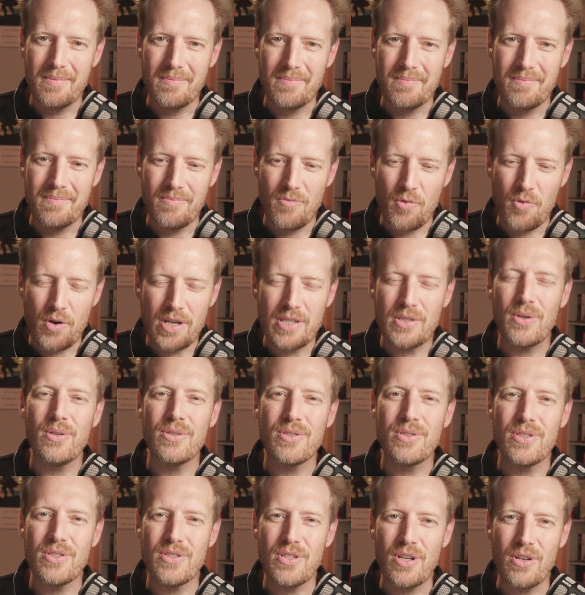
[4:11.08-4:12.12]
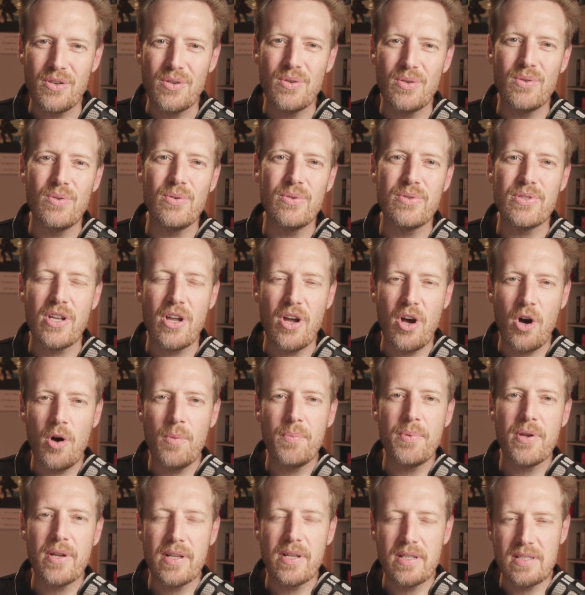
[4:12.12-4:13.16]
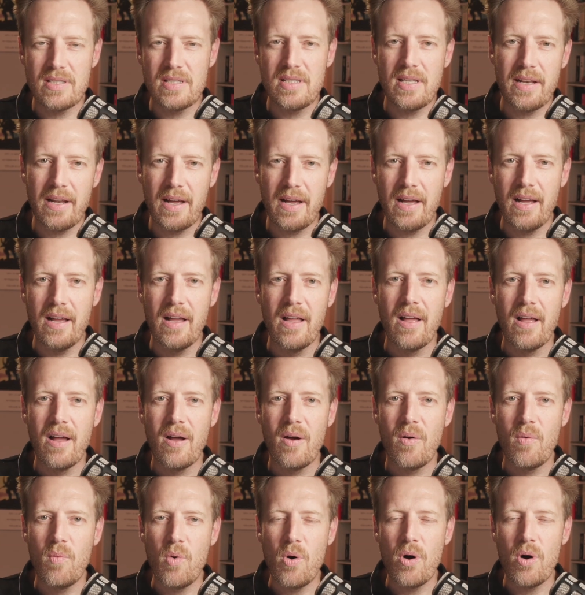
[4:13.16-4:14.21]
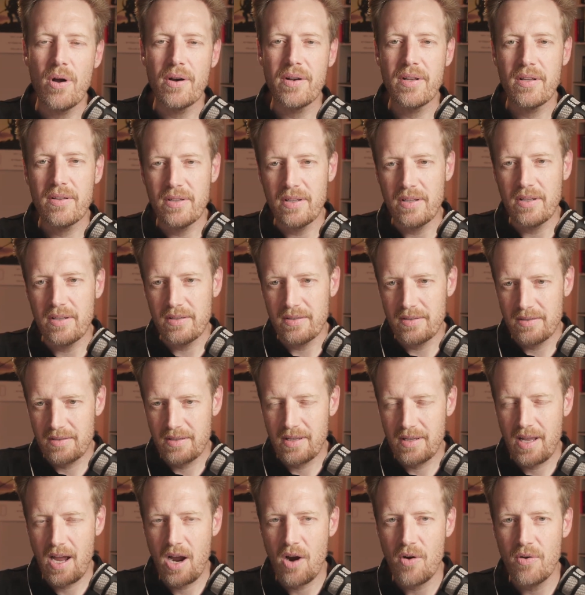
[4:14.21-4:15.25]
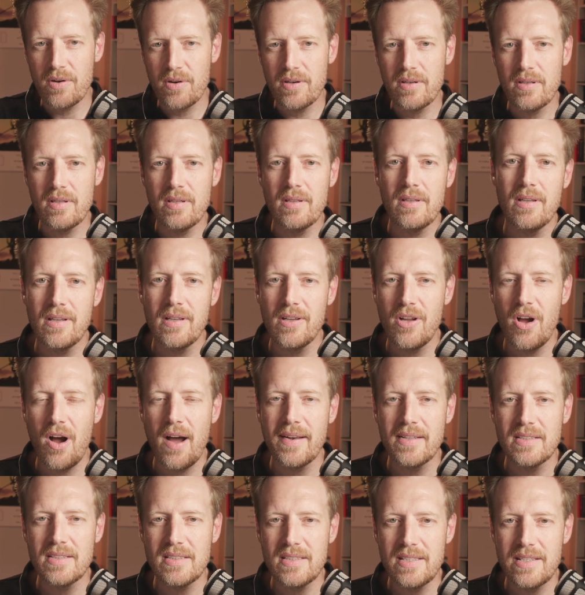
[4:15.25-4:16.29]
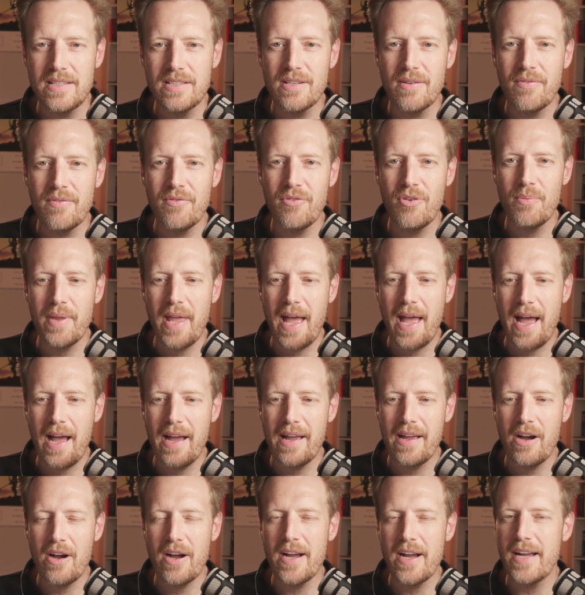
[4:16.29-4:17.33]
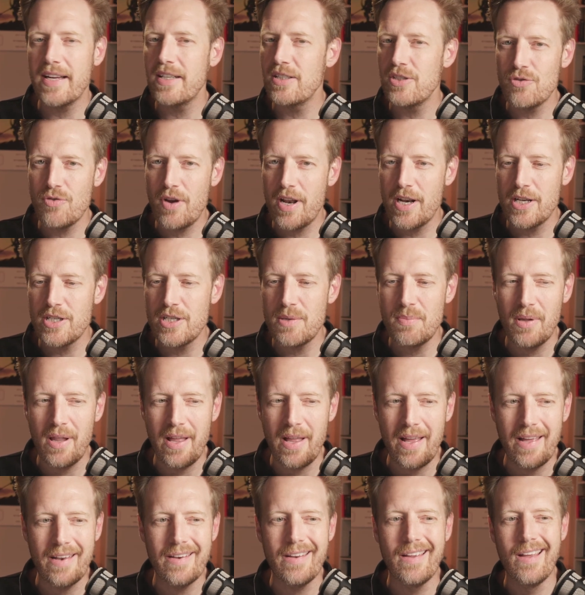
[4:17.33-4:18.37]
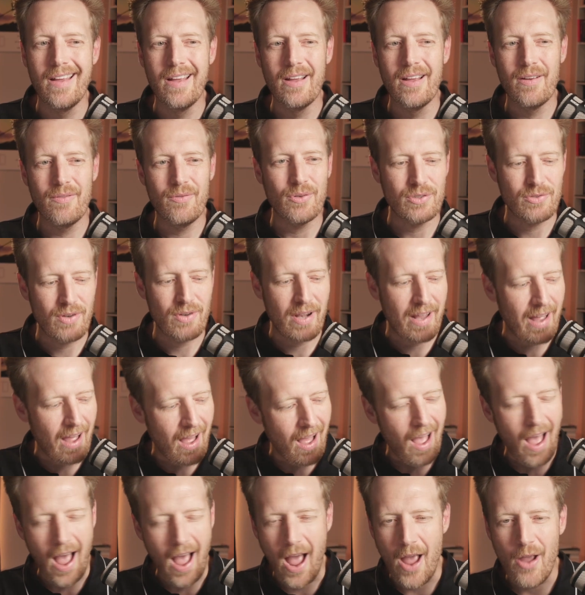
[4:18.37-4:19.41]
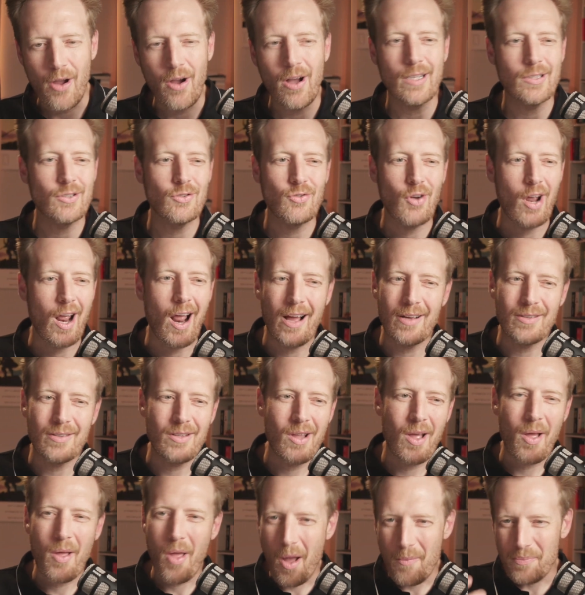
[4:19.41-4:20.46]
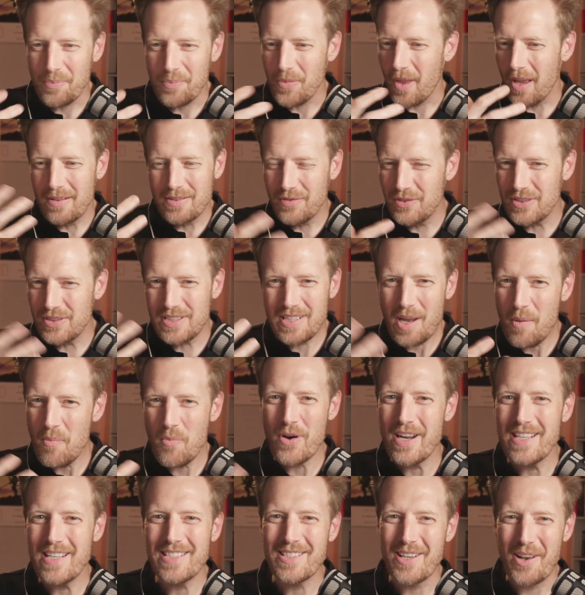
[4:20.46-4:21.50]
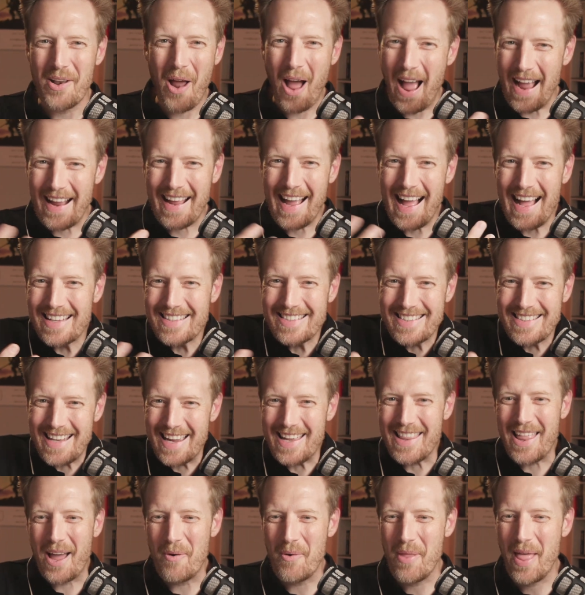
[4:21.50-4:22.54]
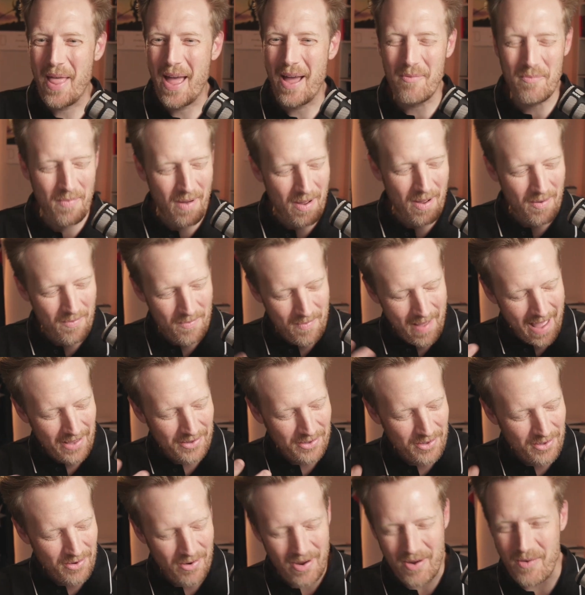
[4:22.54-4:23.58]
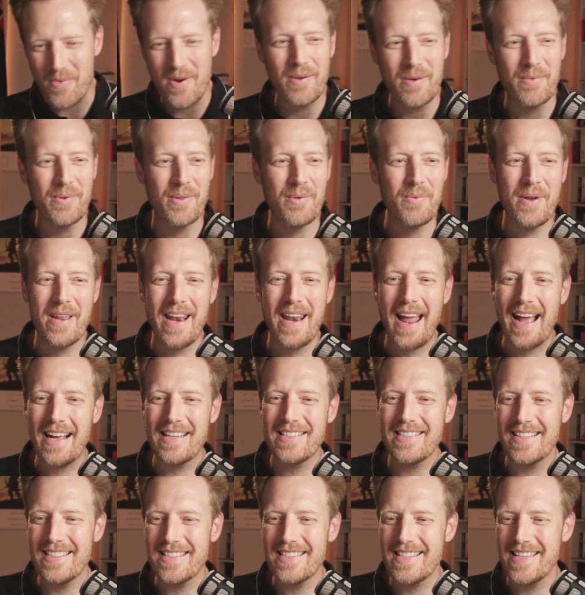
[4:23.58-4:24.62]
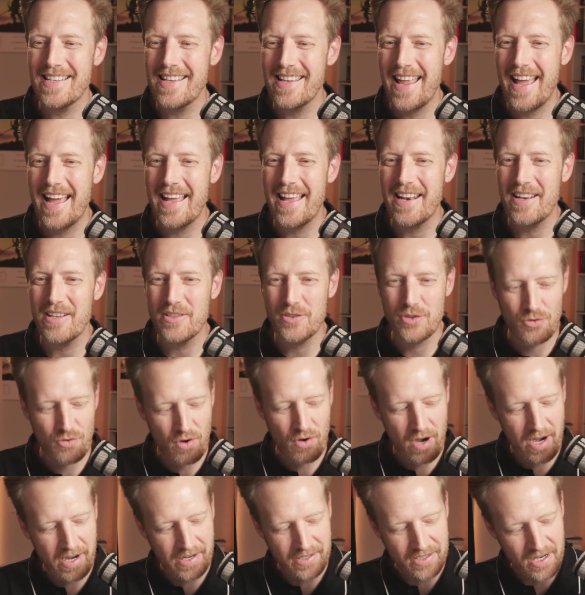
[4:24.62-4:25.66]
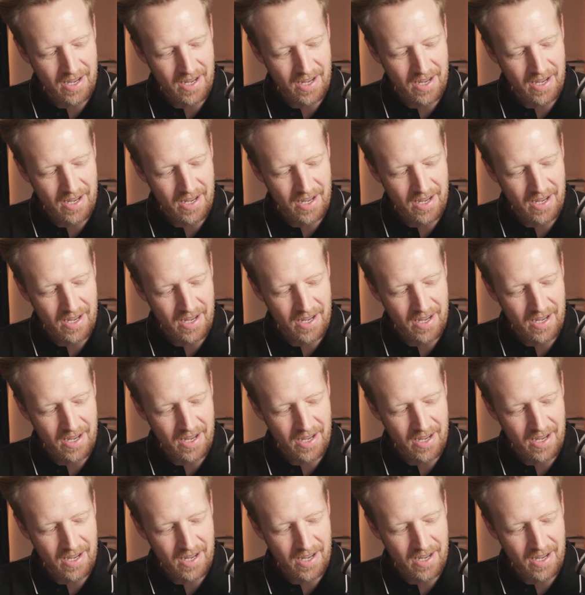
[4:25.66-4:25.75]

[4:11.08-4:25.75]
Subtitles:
resources and tools to help you consider what the current guidance is from the AI strategy plan for Australia. For some reason, I can't say that without my mouth going weird with a weird accent. Isn't that strange?